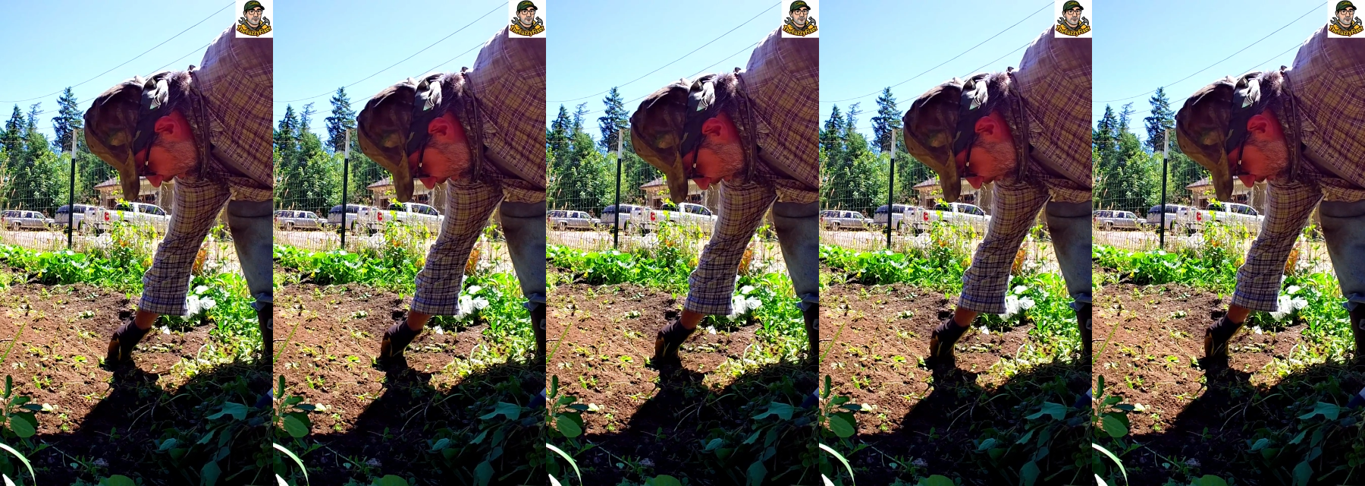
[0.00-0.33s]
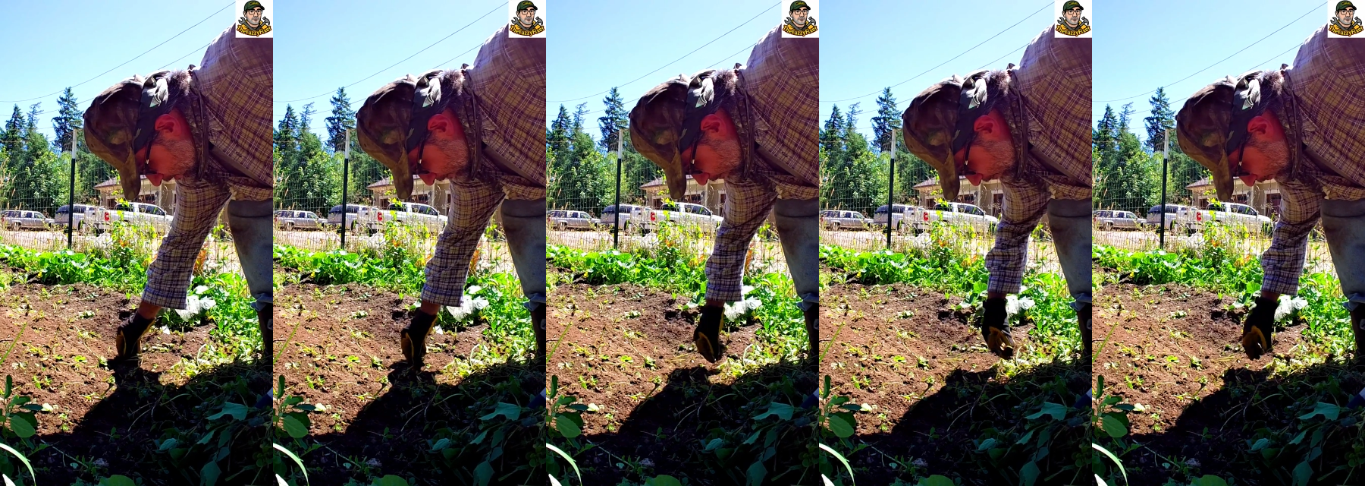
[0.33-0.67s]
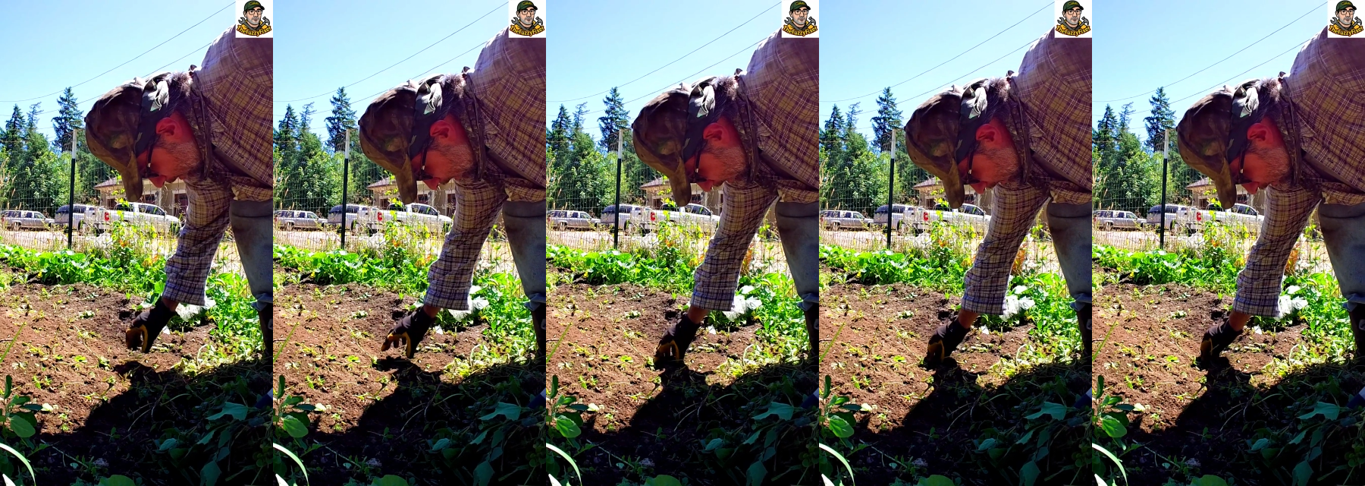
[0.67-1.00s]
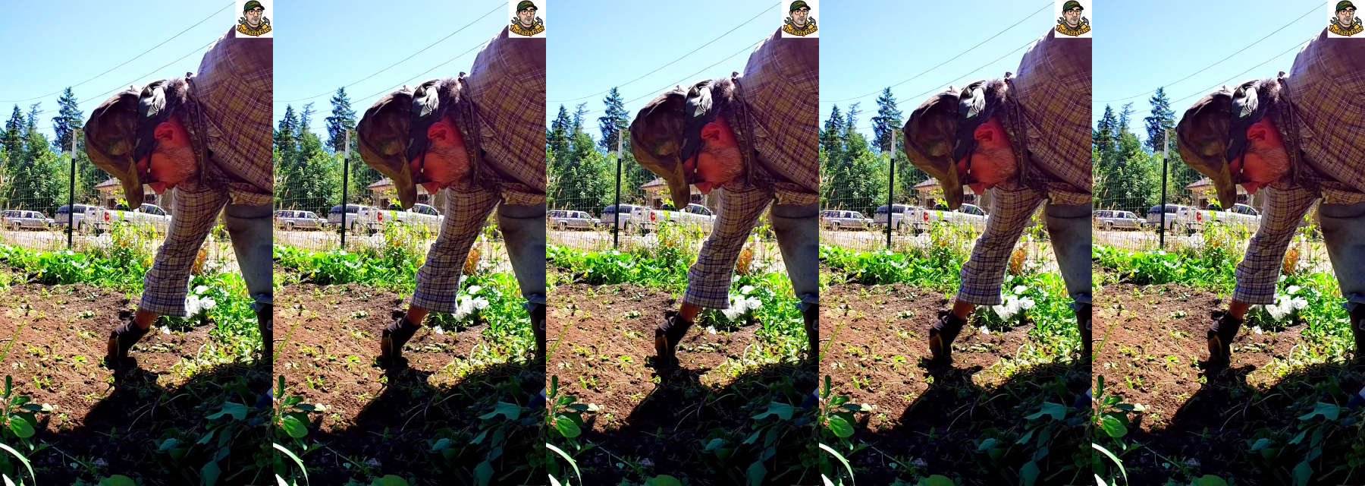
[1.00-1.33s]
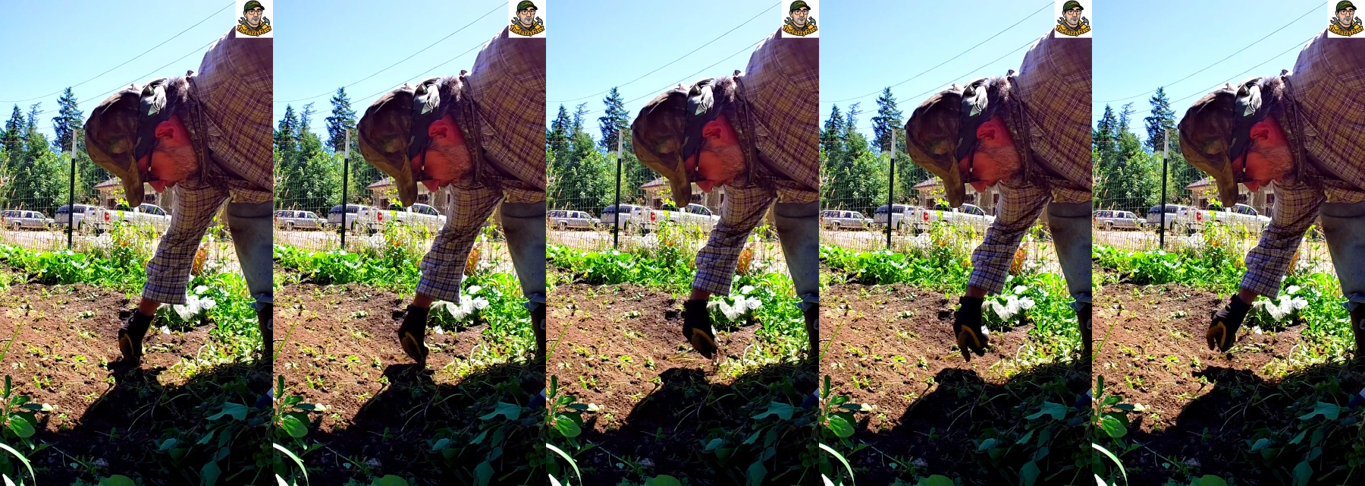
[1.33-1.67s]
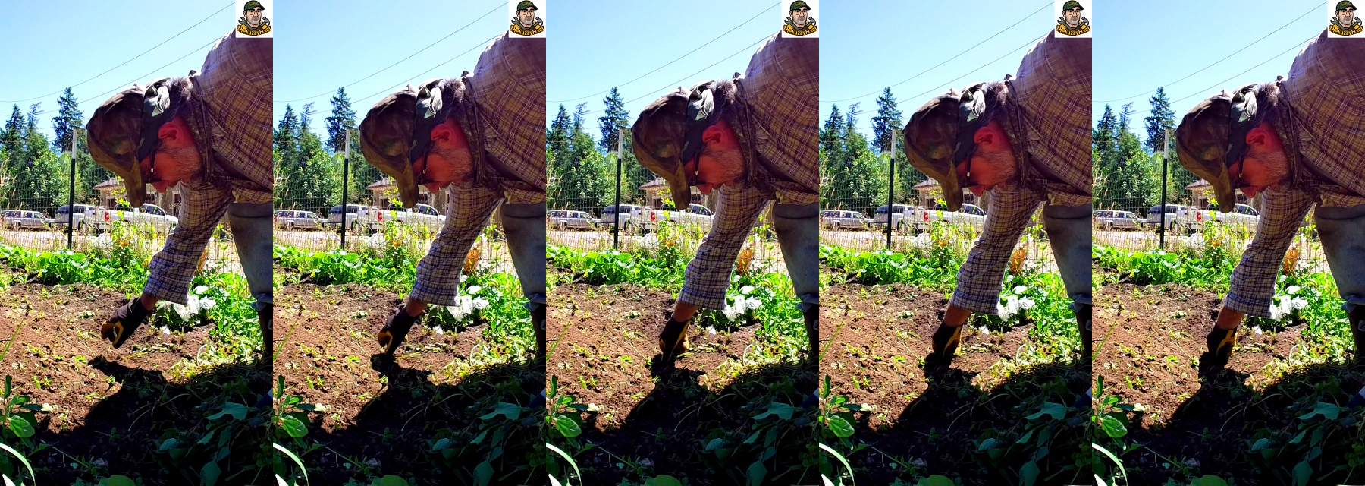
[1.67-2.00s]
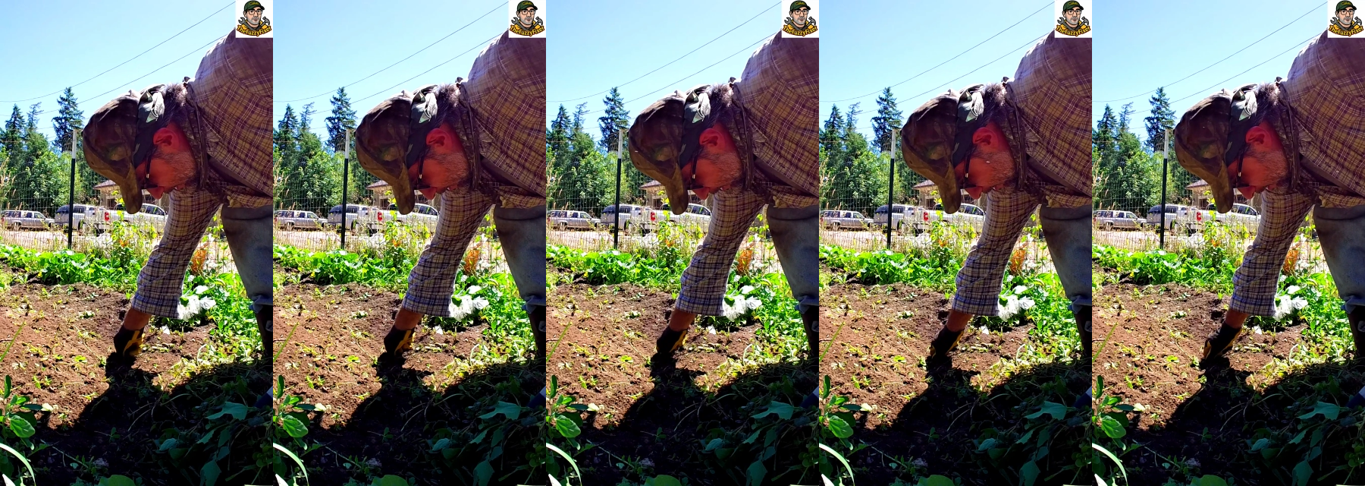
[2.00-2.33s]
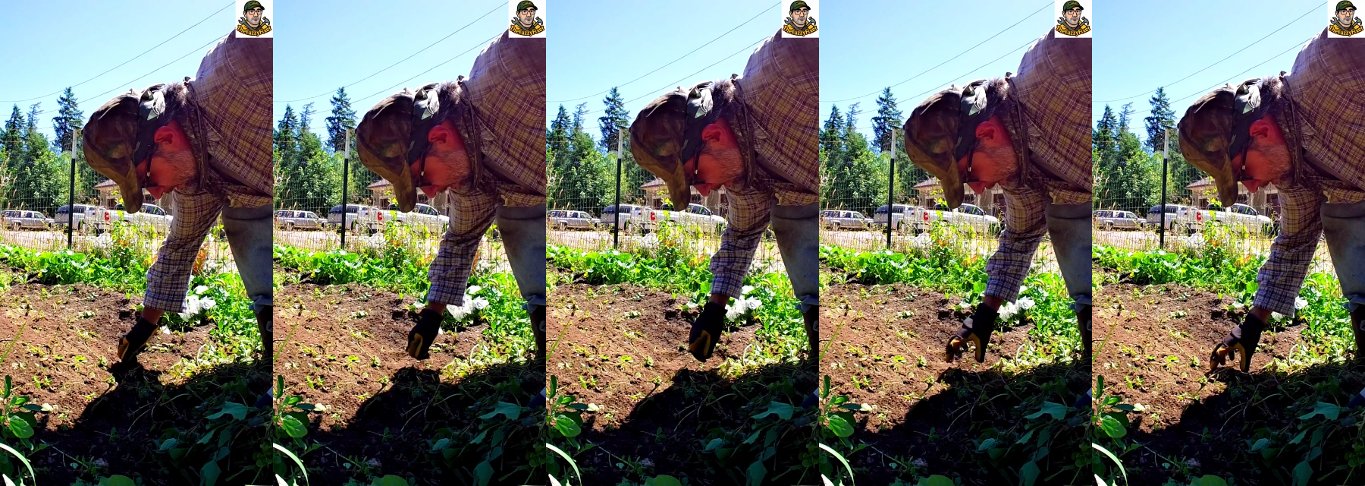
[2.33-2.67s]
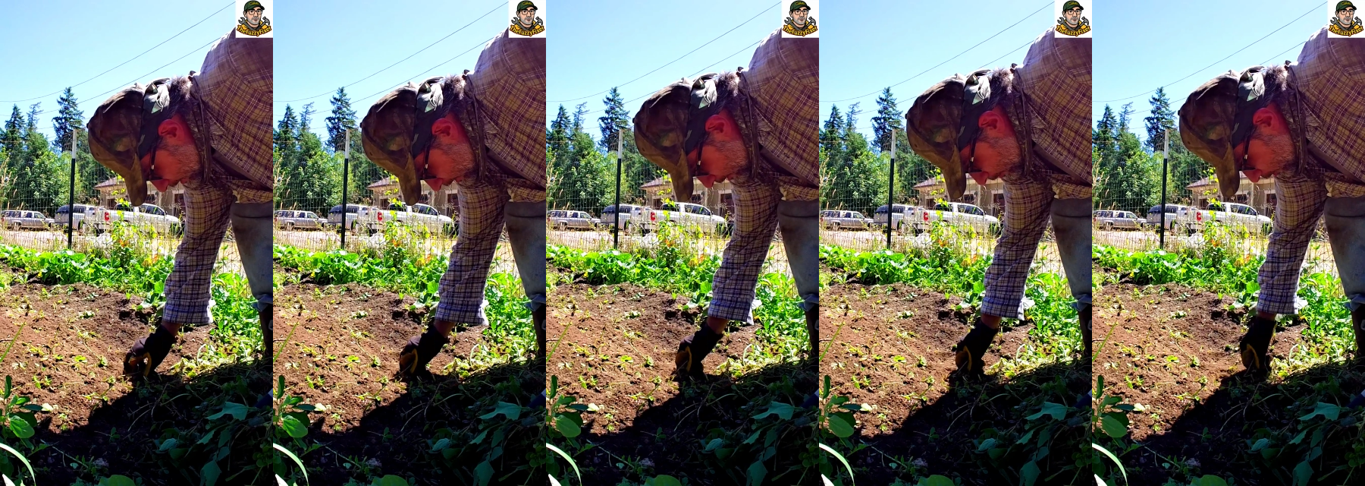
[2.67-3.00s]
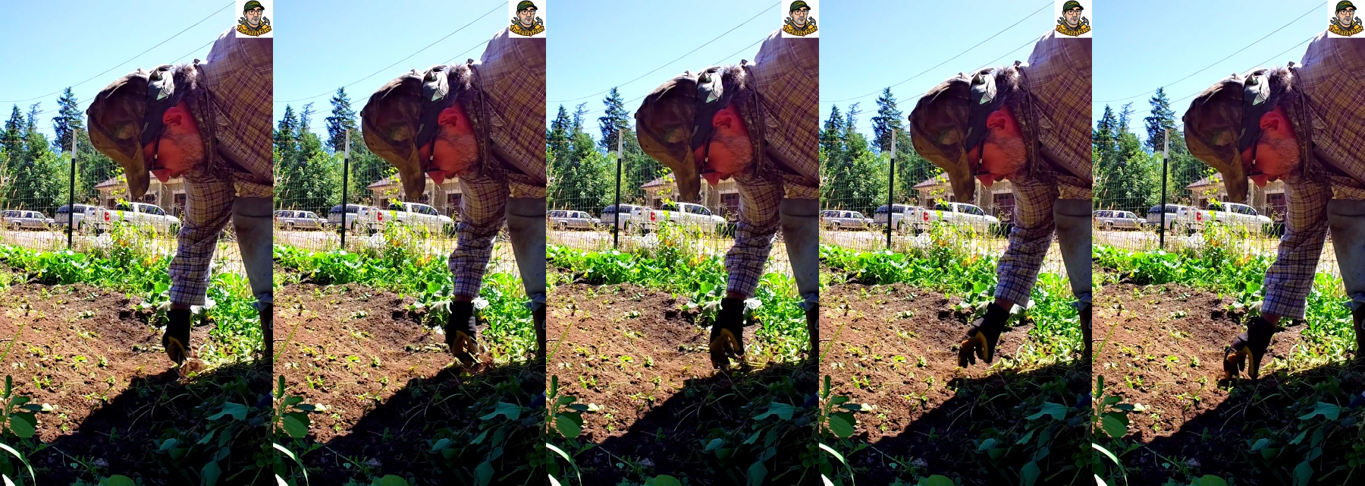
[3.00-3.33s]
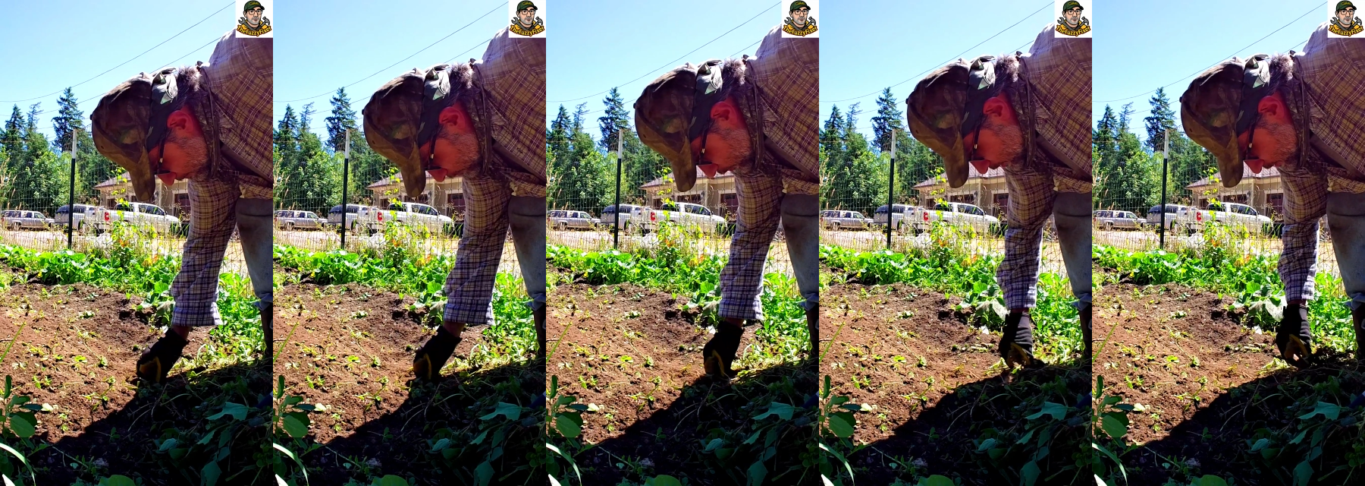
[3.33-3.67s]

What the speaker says: Nobody's mouth can be seen.